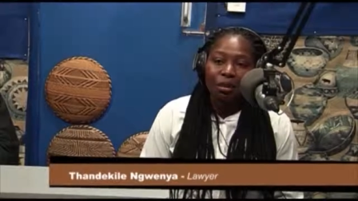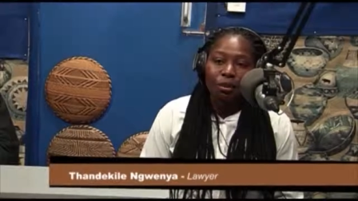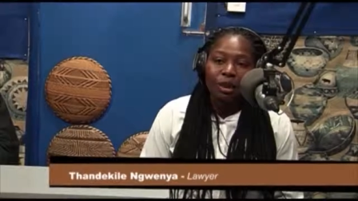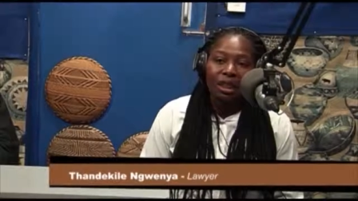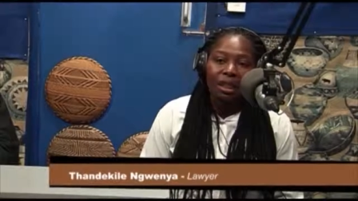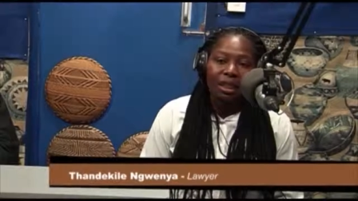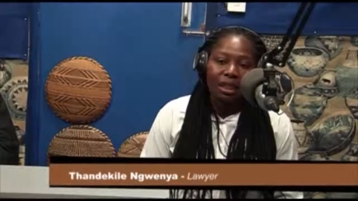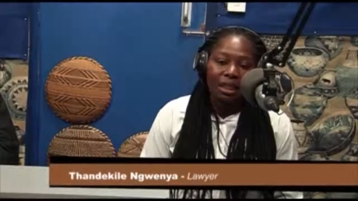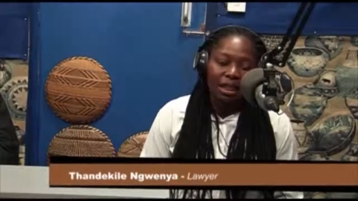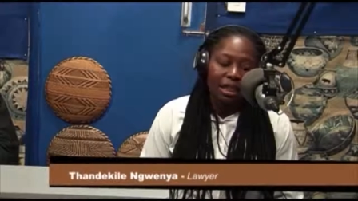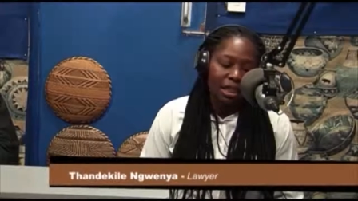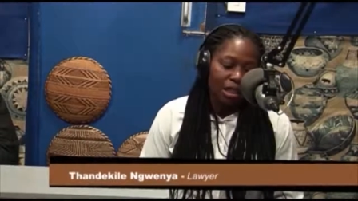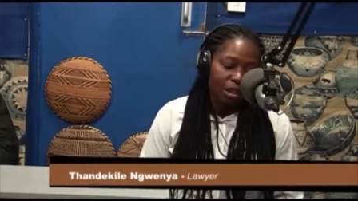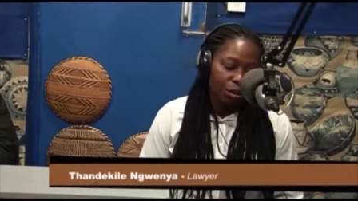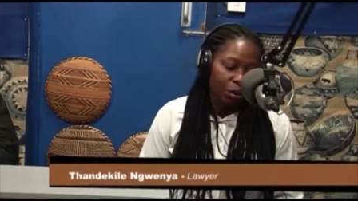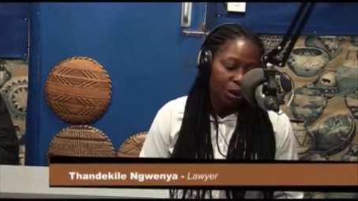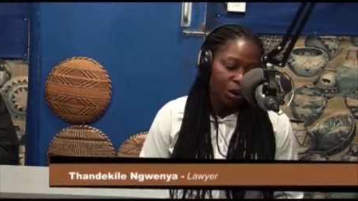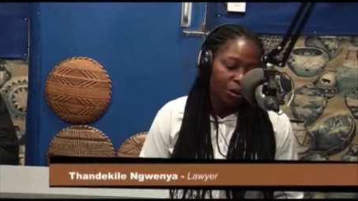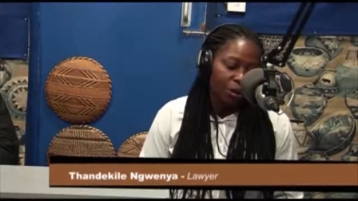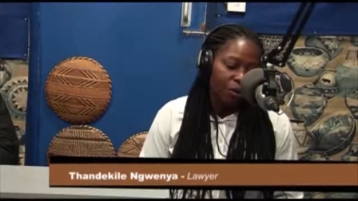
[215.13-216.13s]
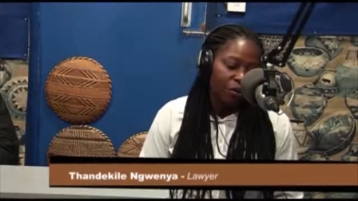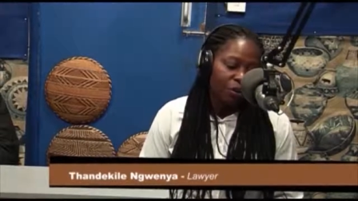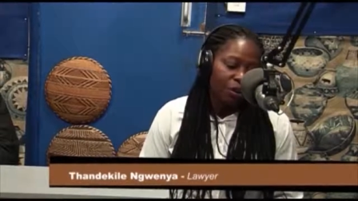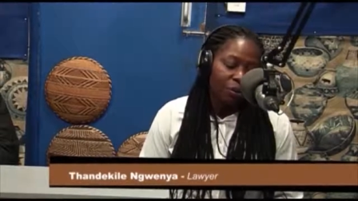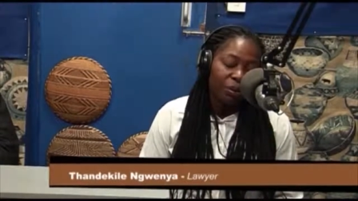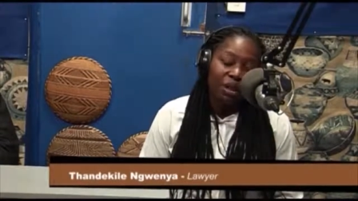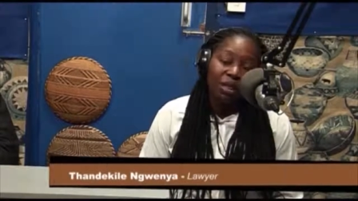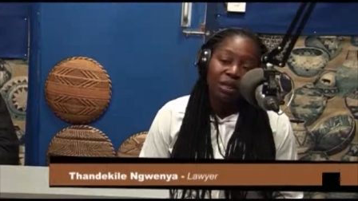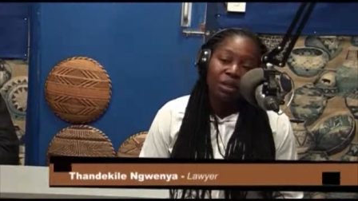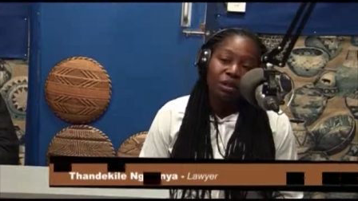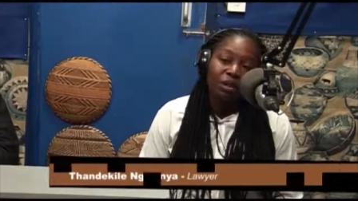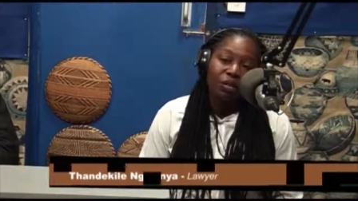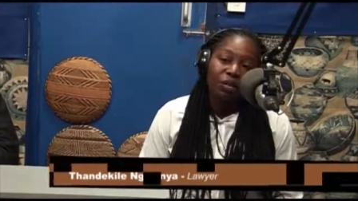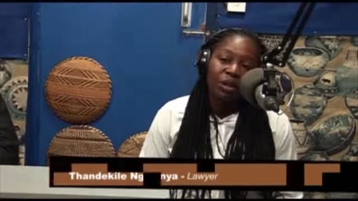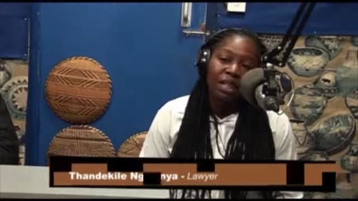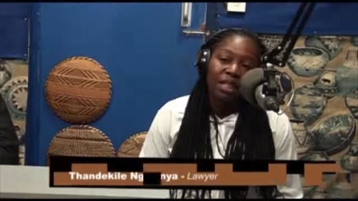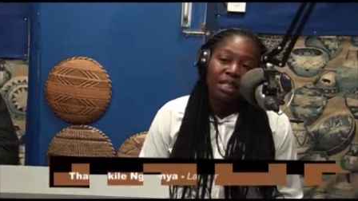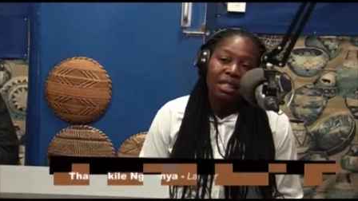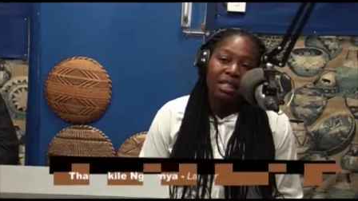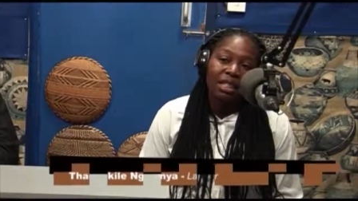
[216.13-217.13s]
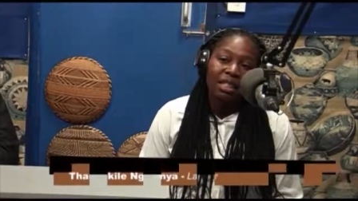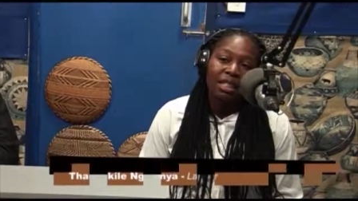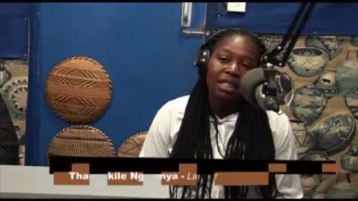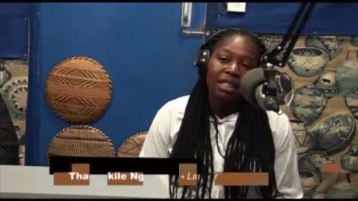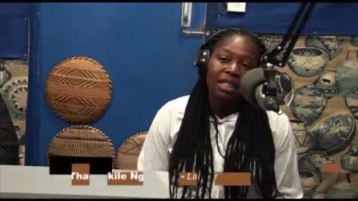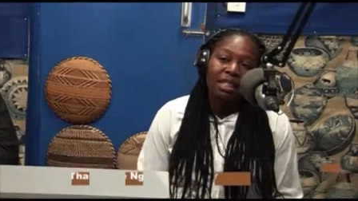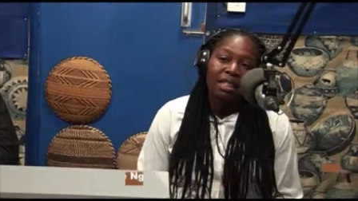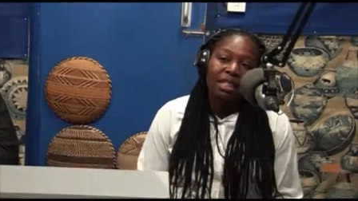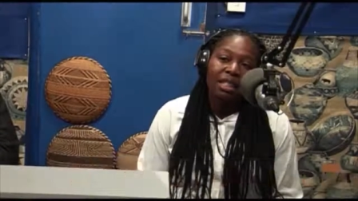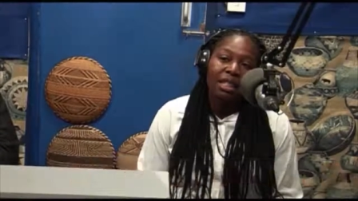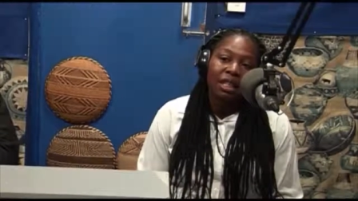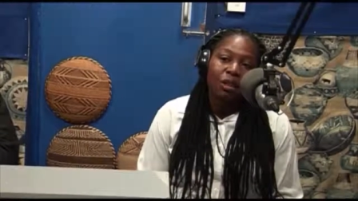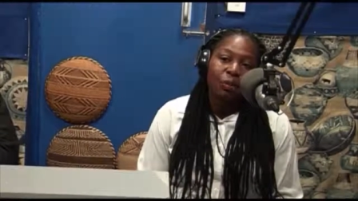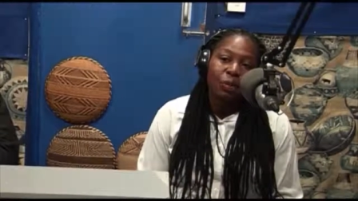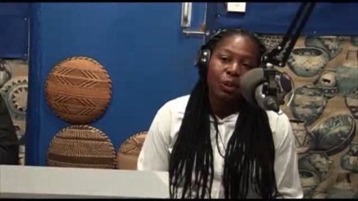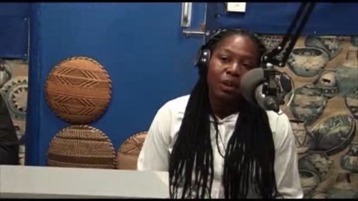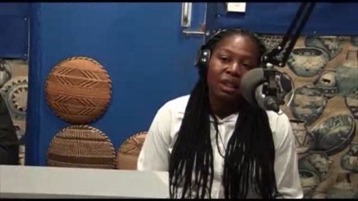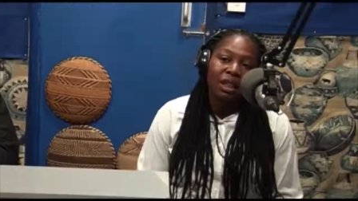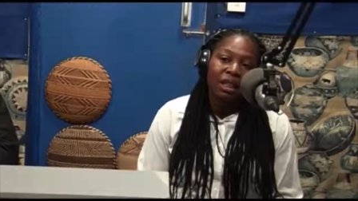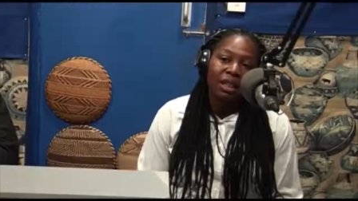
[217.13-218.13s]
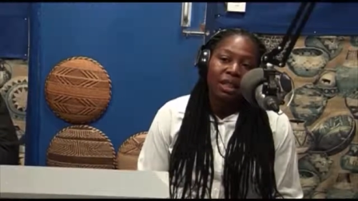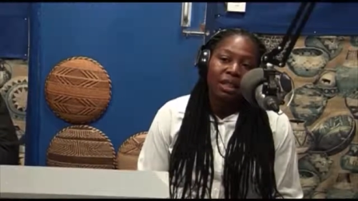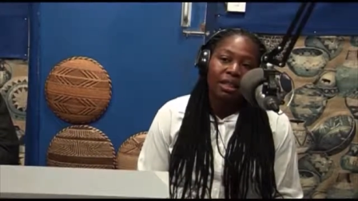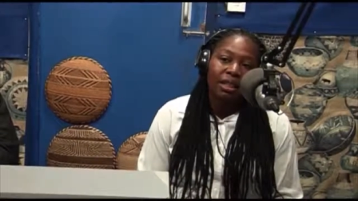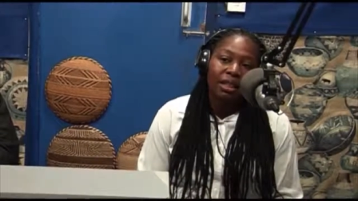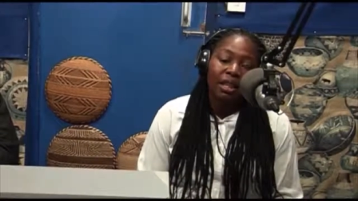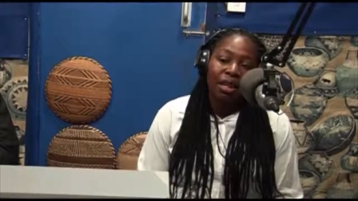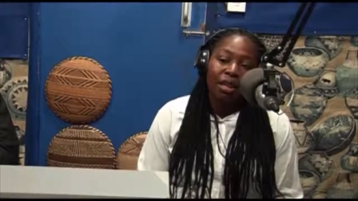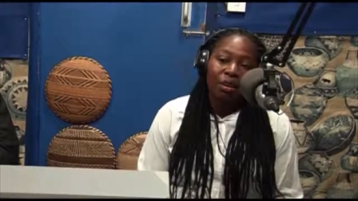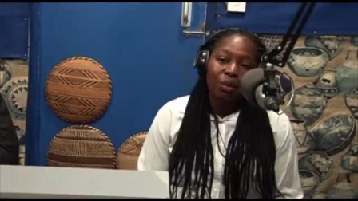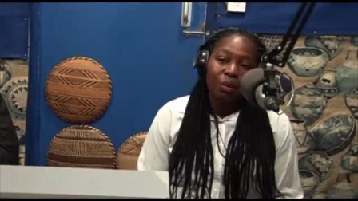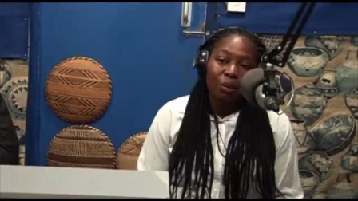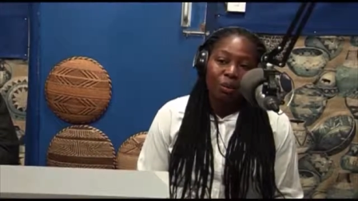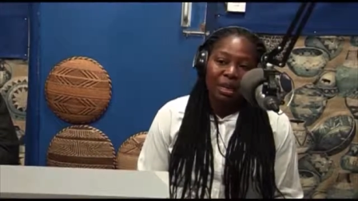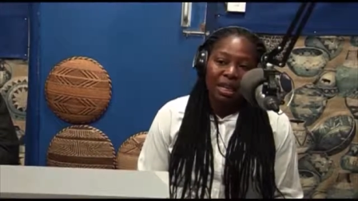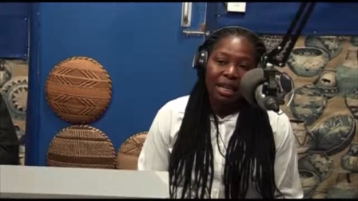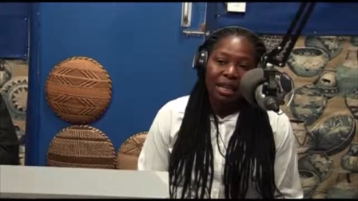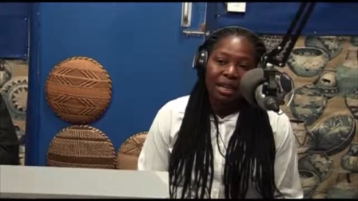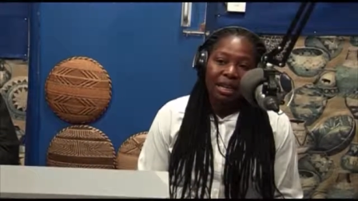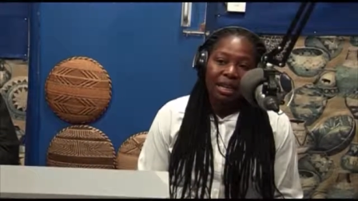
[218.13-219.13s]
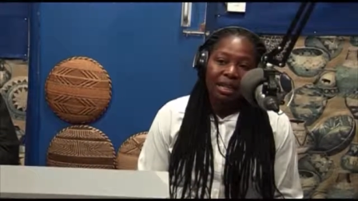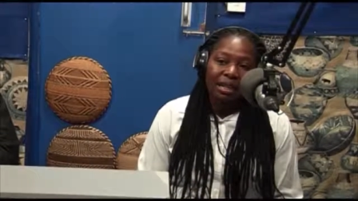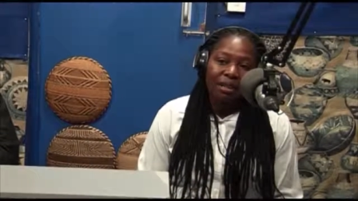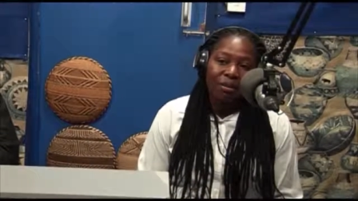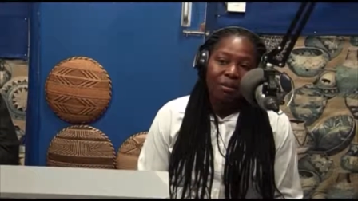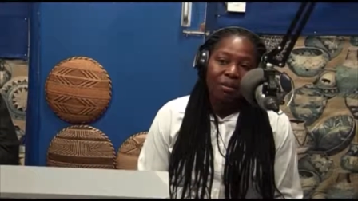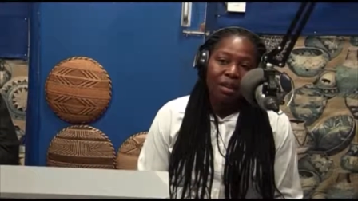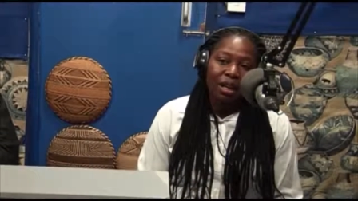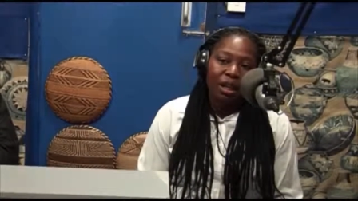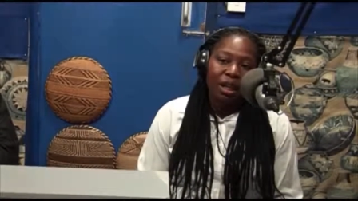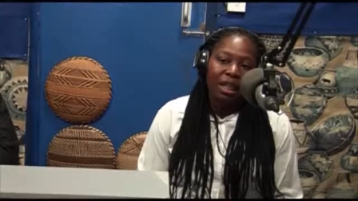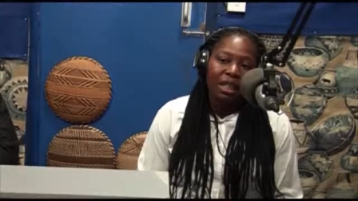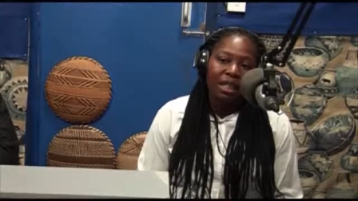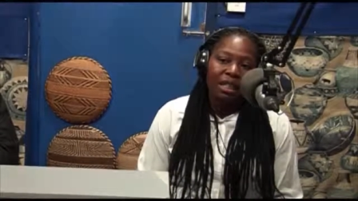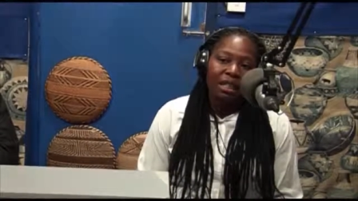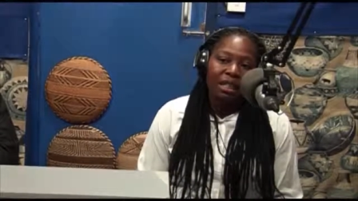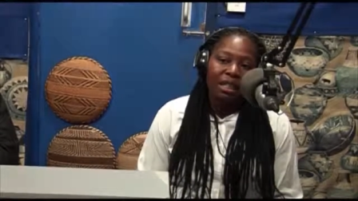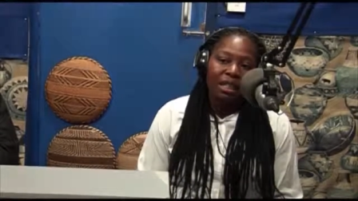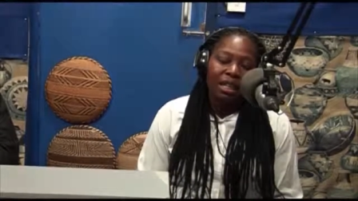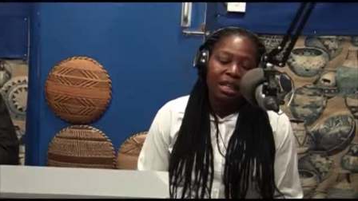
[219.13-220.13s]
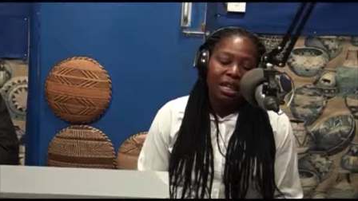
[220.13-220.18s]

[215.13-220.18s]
which really is one of the pieces of legislation that protects women against violence,